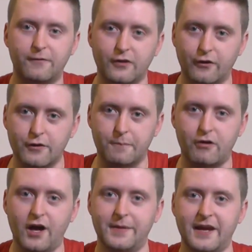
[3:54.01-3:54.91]
often than not you're
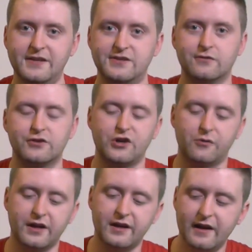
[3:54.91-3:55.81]
priming into your
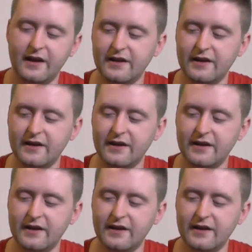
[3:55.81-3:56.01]
shoulder,